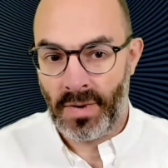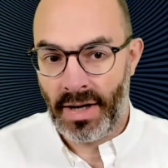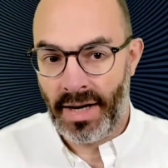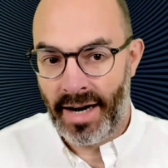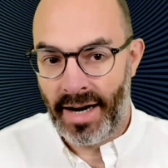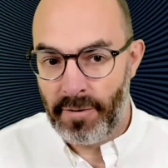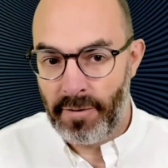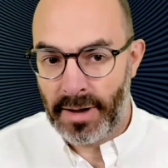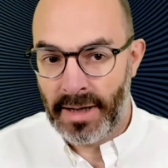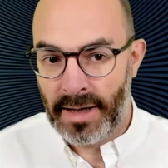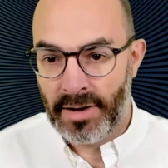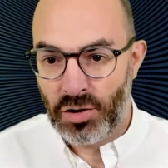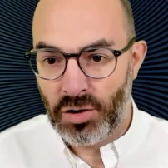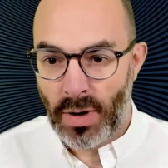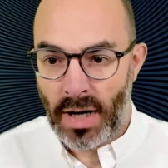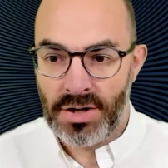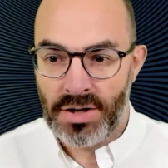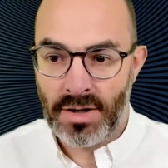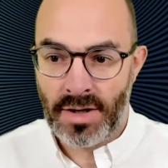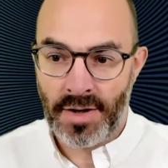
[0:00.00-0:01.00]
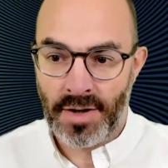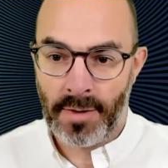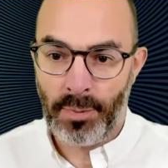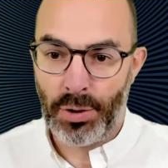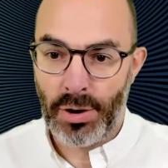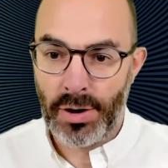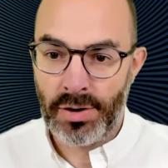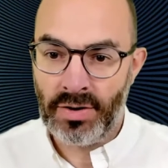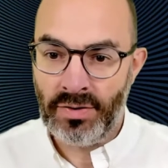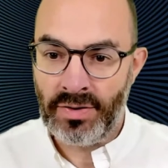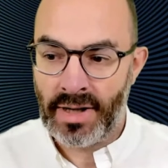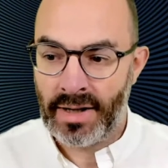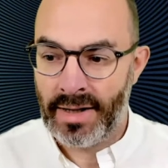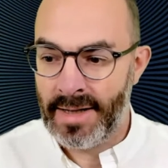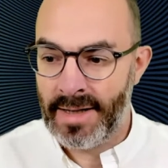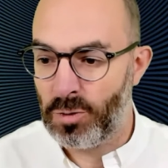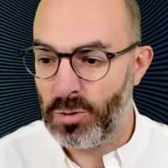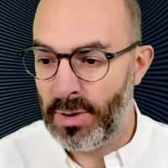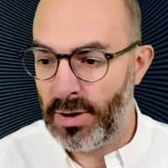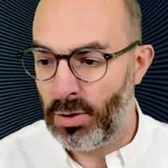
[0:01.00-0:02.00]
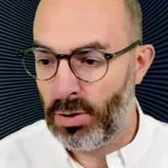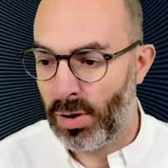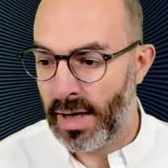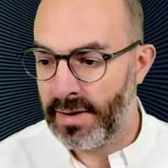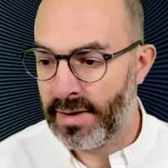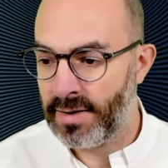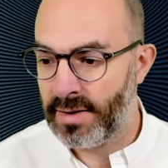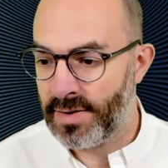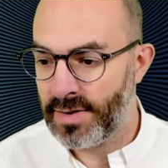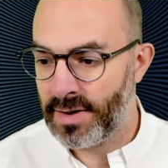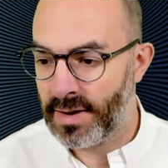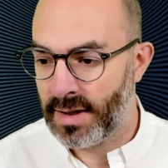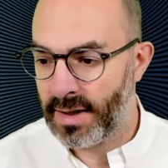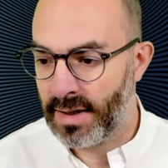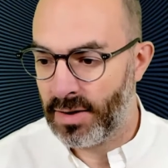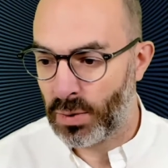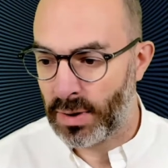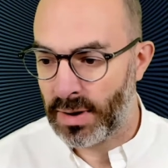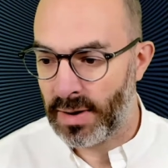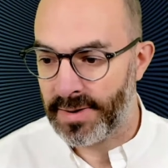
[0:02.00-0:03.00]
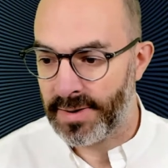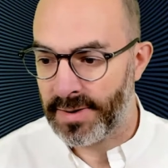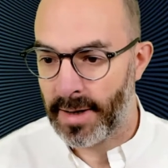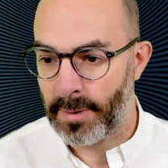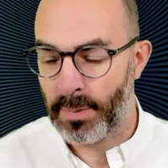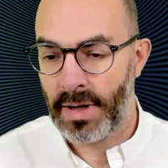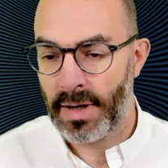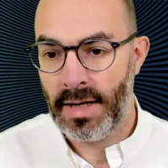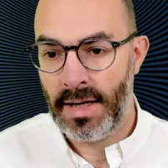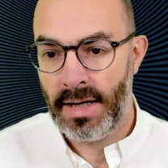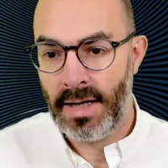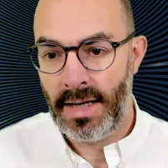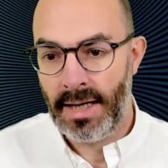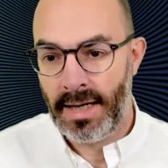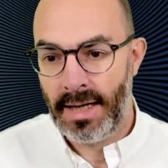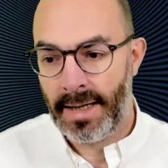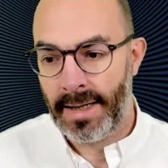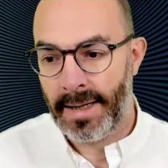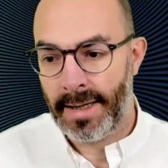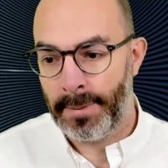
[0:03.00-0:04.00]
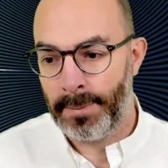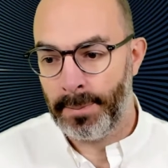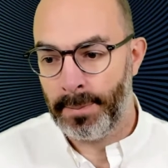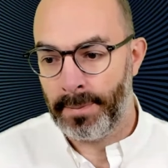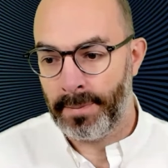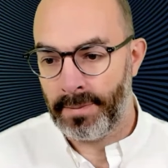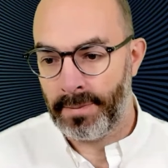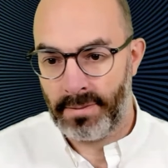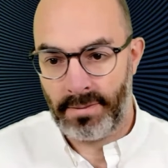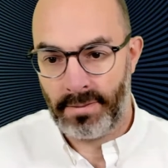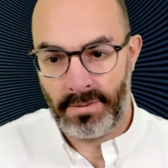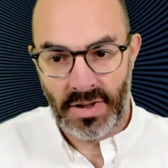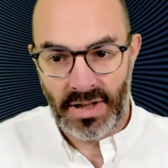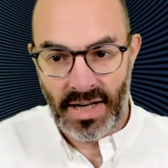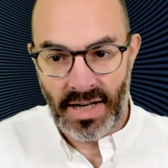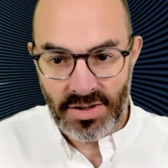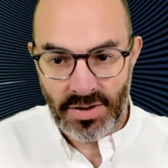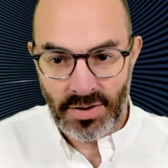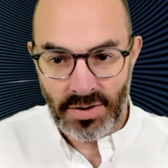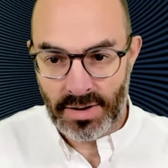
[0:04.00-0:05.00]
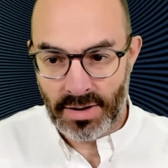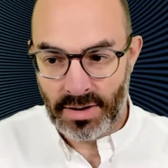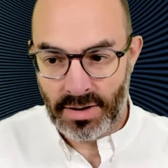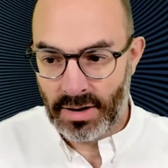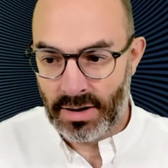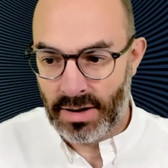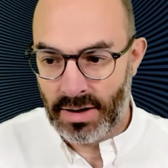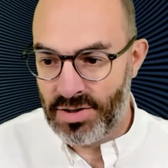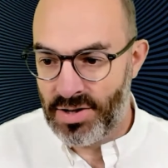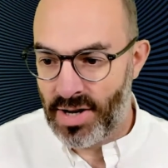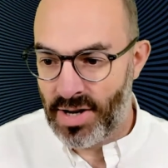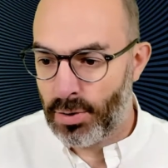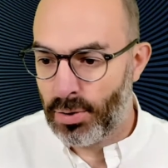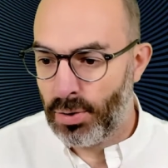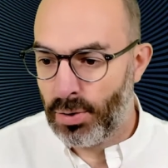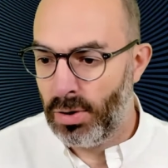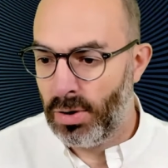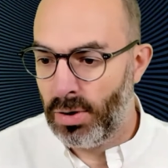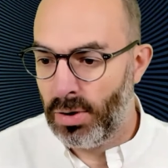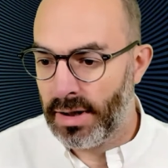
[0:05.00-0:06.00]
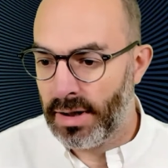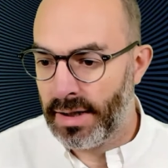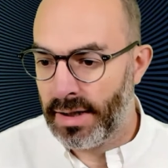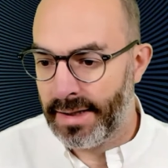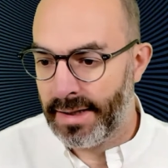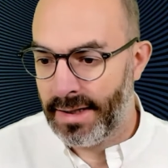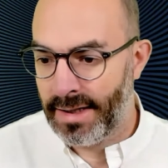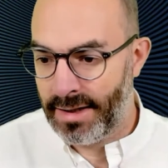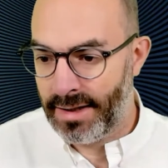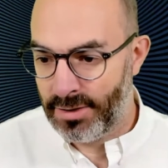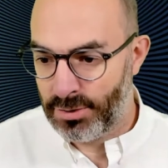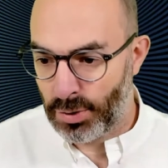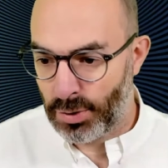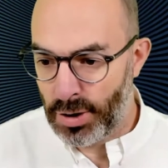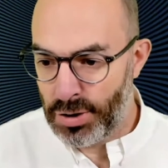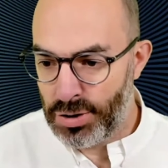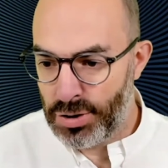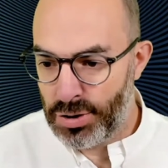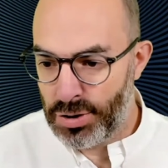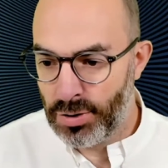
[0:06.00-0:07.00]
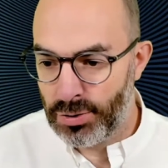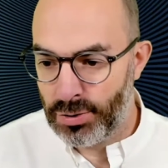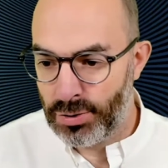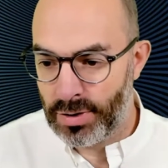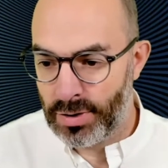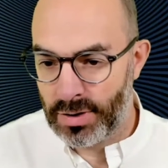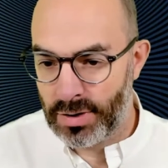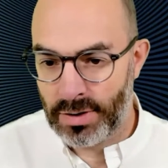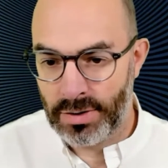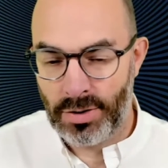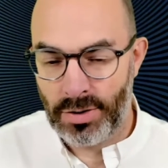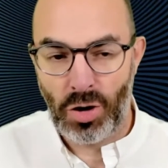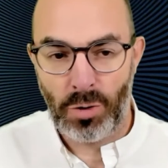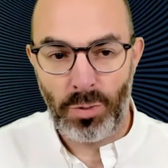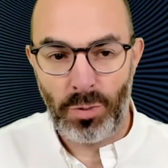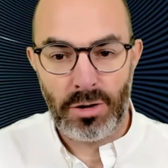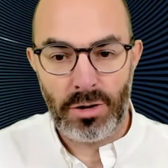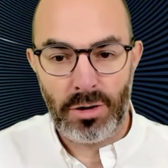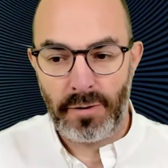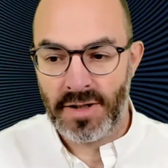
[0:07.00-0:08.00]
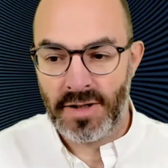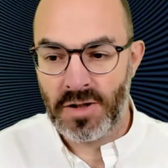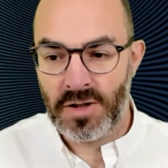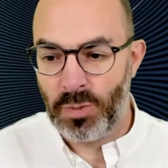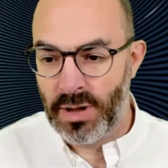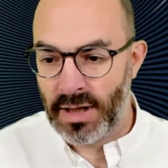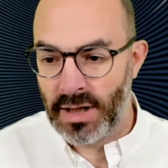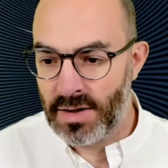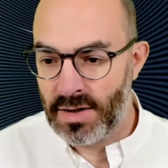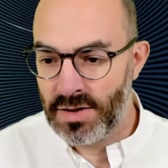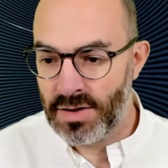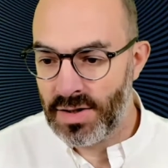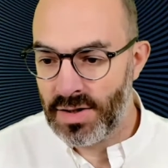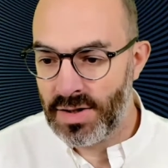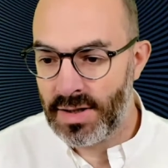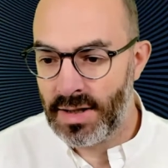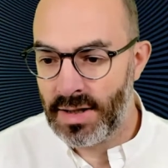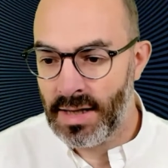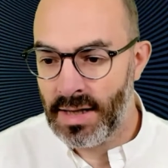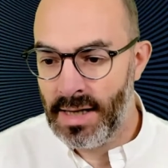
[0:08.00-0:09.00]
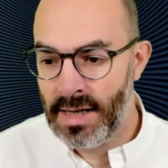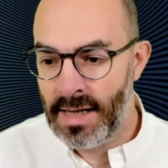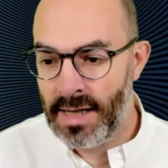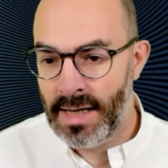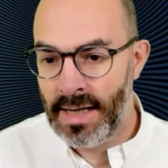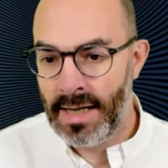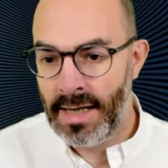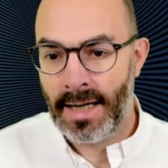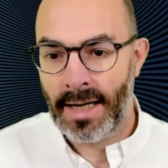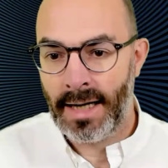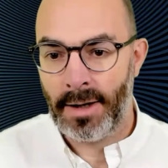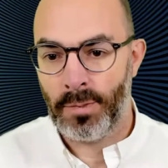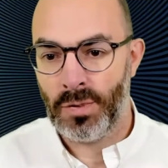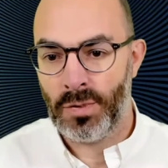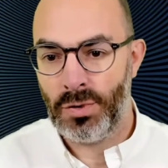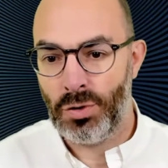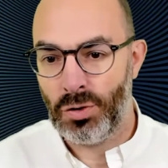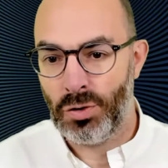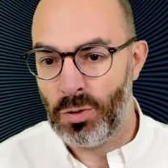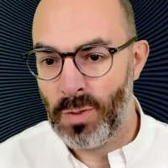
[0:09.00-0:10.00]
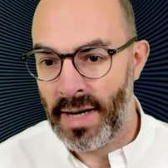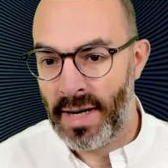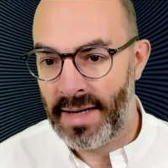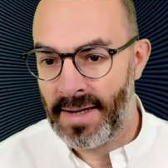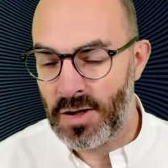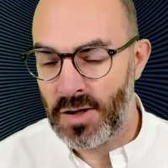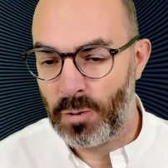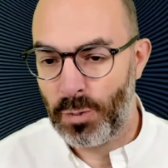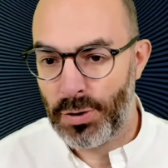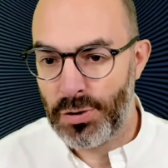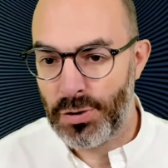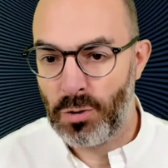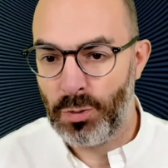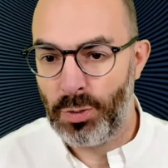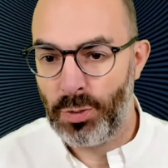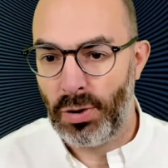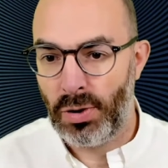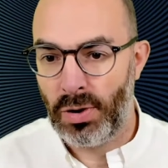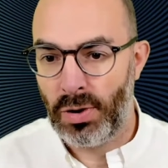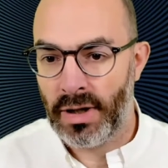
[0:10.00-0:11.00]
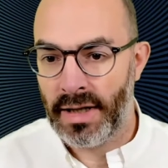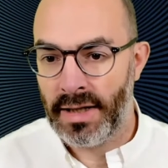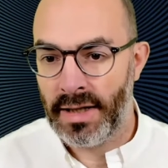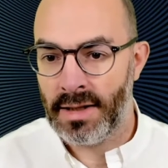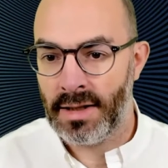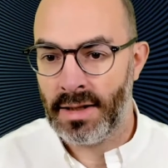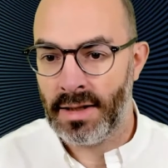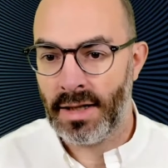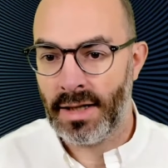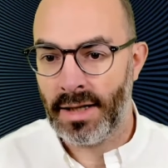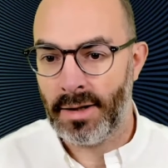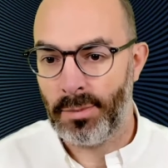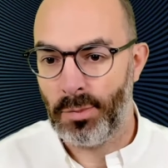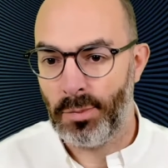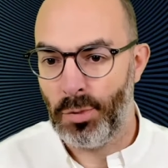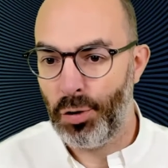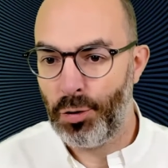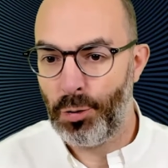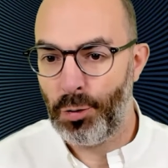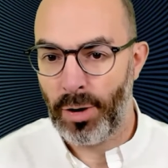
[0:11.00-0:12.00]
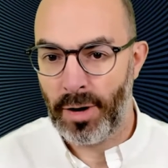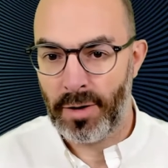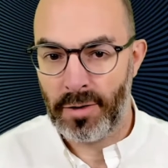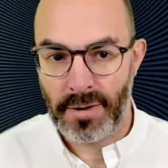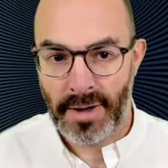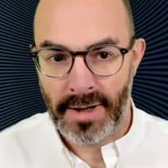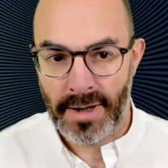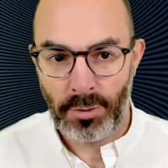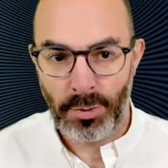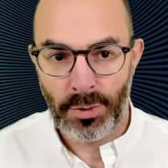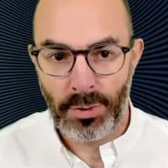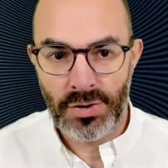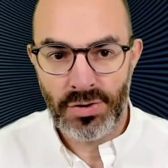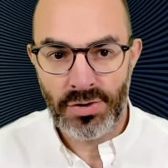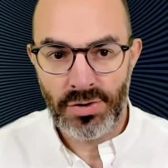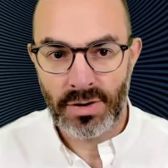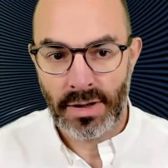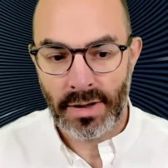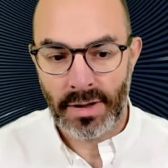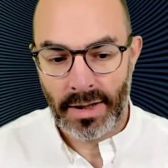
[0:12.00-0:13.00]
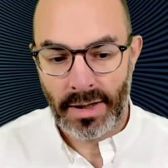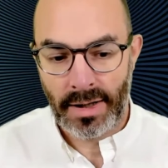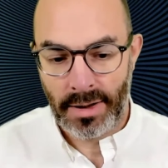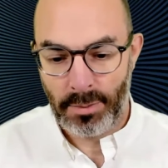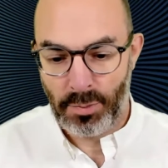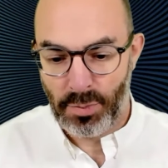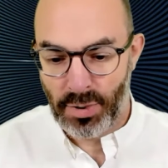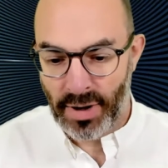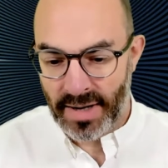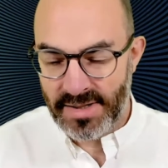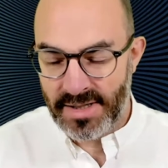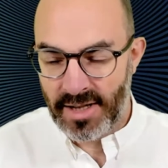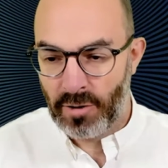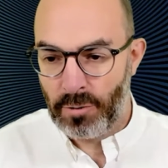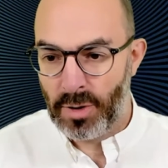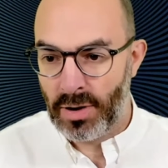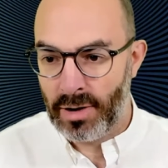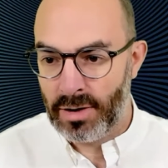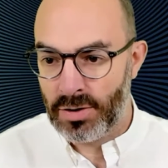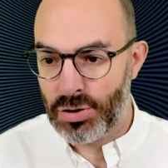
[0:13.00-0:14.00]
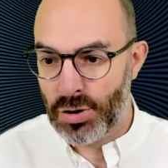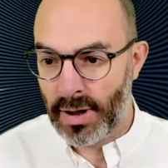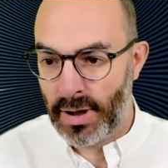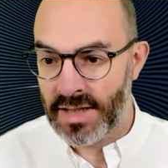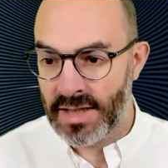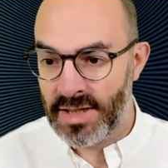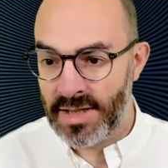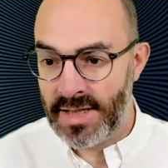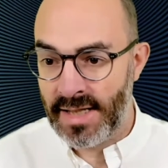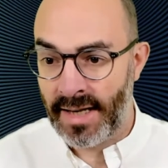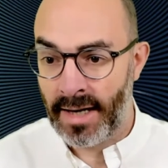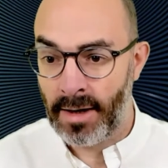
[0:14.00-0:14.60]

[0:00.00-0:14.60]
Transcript: Every interaction is important and needs to be collected in real time. That's a general introduction to the topic of experiences. To make this possible in multiple environments, brands have been seeking